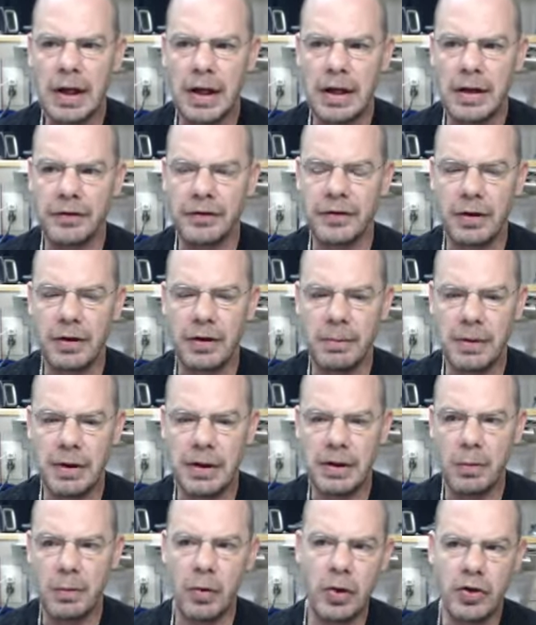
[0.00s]
is going to
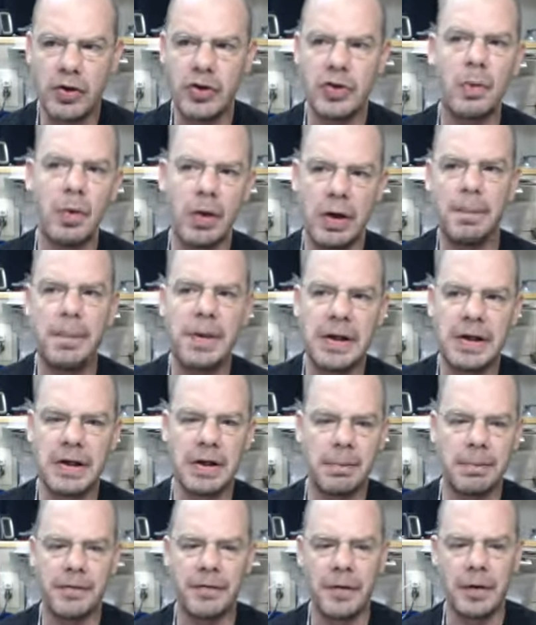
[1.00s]
be where you want to pick
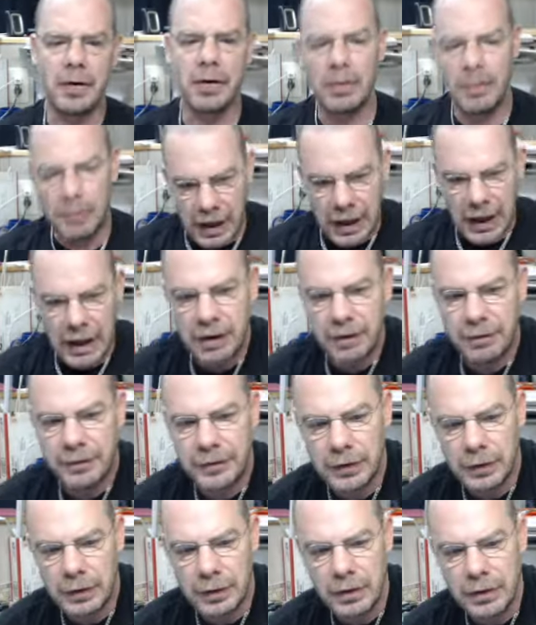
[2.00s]
up from
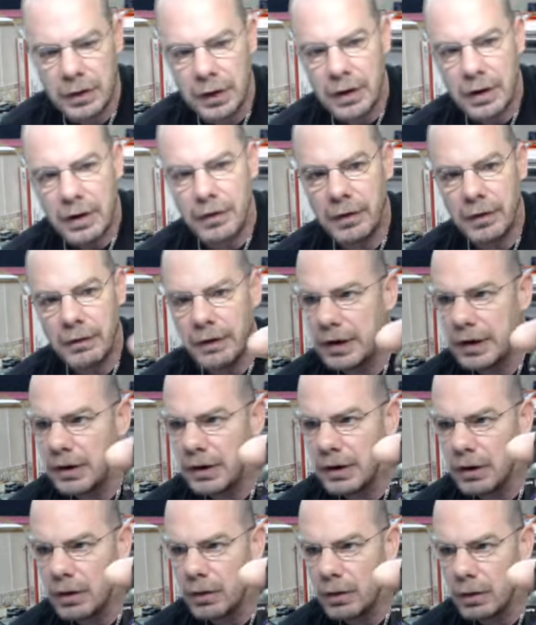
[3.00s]
after the
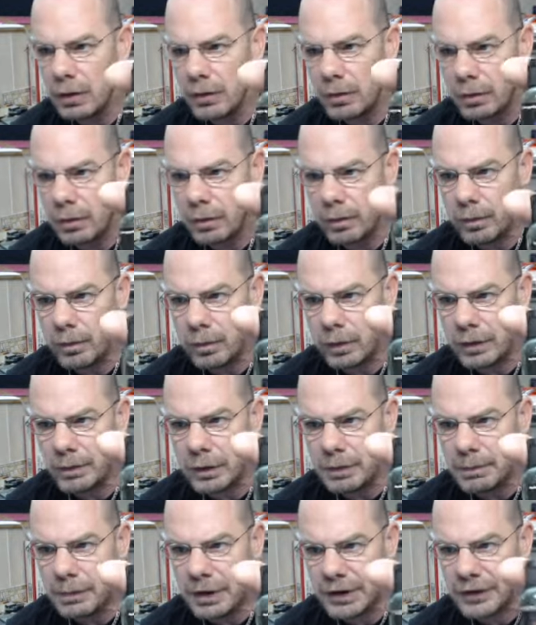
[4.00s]
video on when
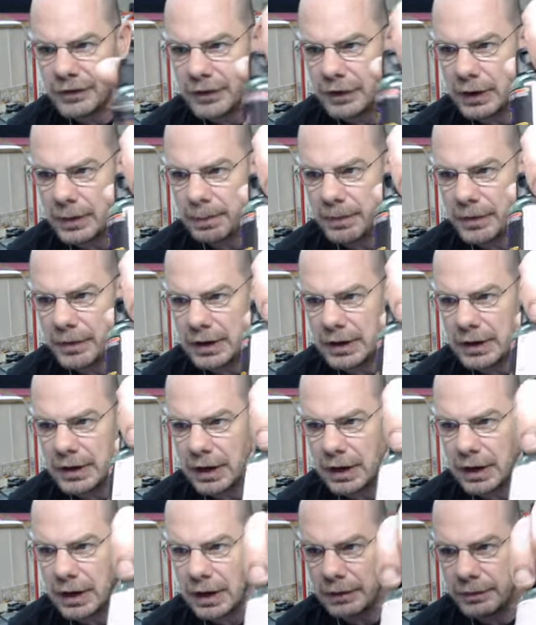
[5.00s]
we mixed up the
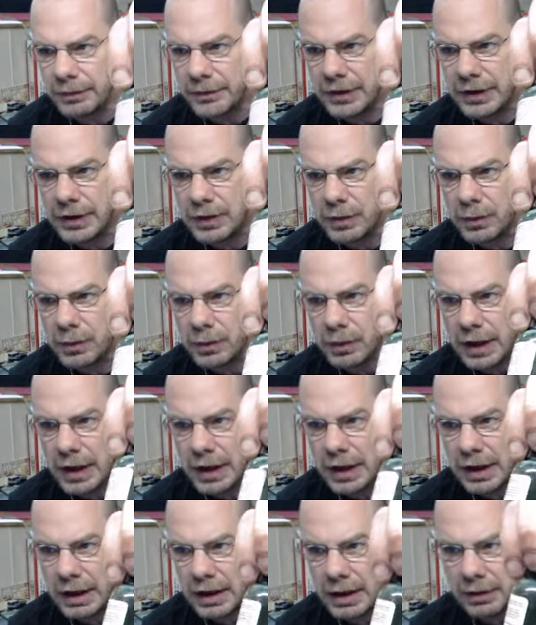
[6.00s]
uh, teal
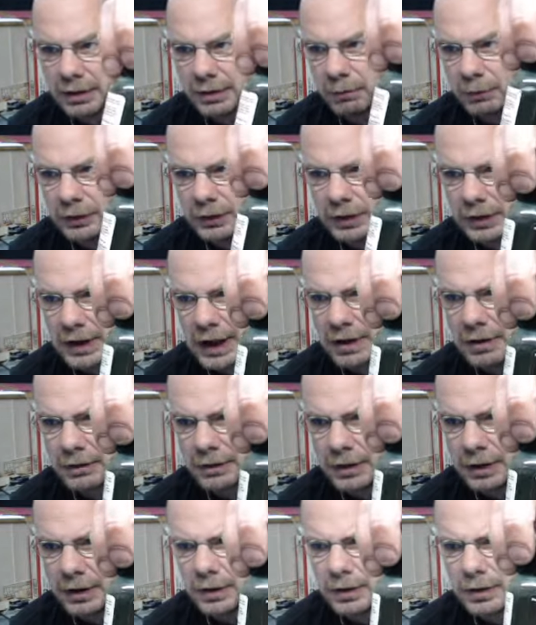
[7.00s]
and with the lacquer
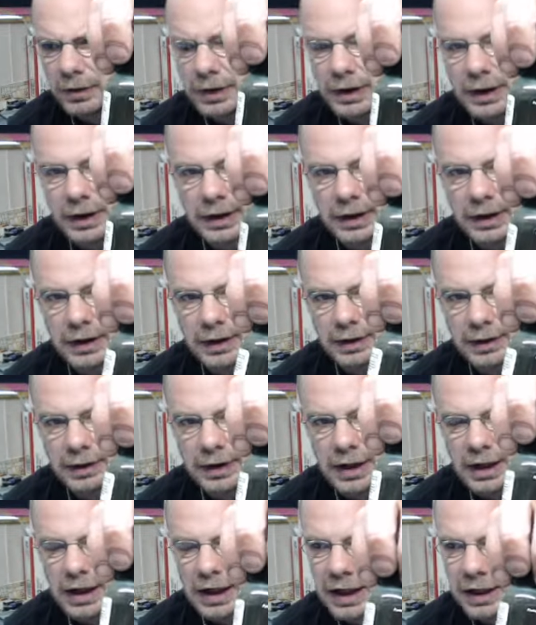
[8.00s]
thinner, and
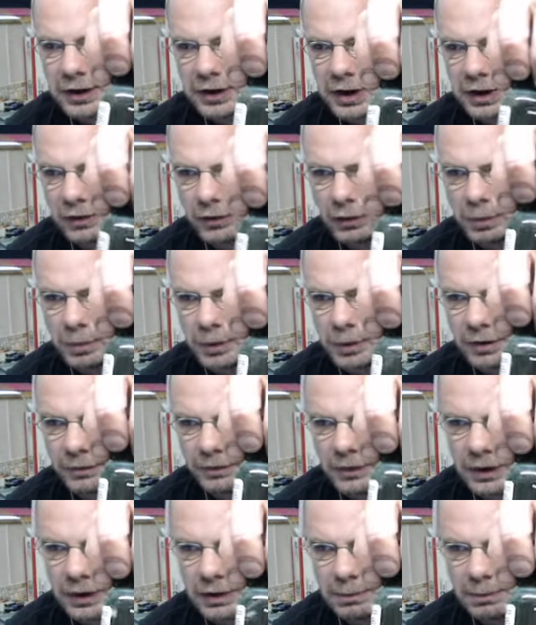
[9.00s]
then I added that little bit
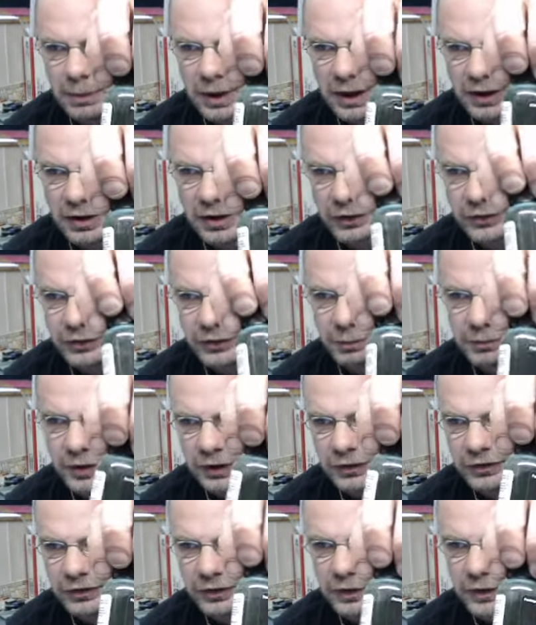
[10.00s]
of uh, my custom
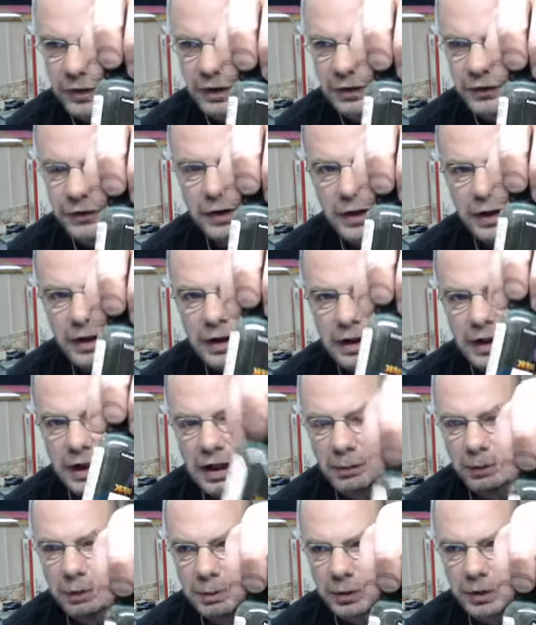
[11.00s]
touch to this,
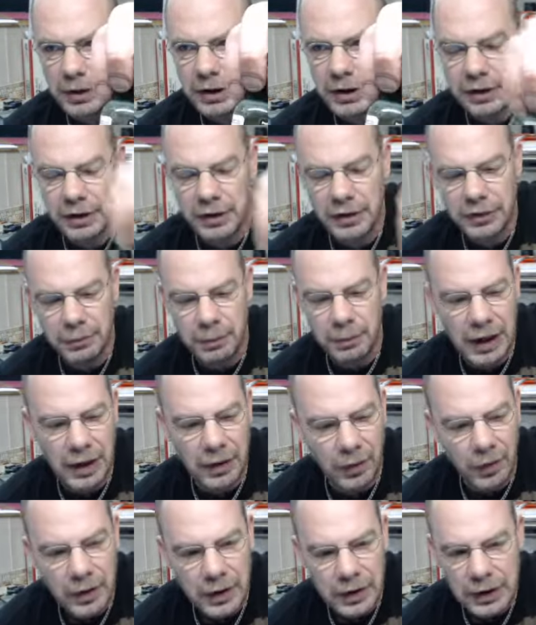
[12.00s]
and we put it into this
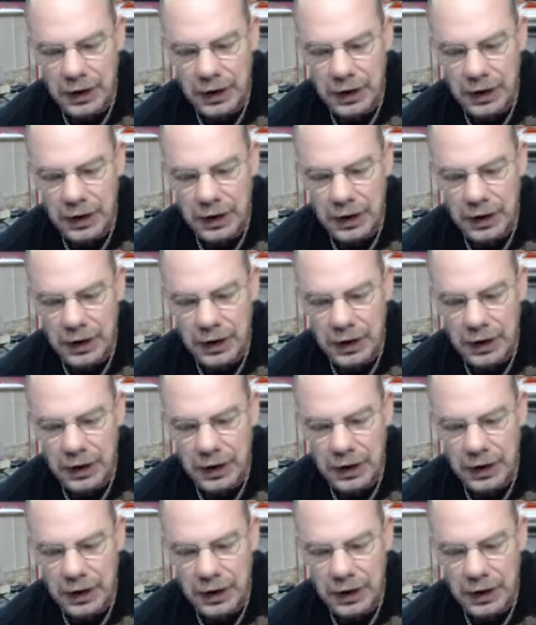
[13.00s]
bottle.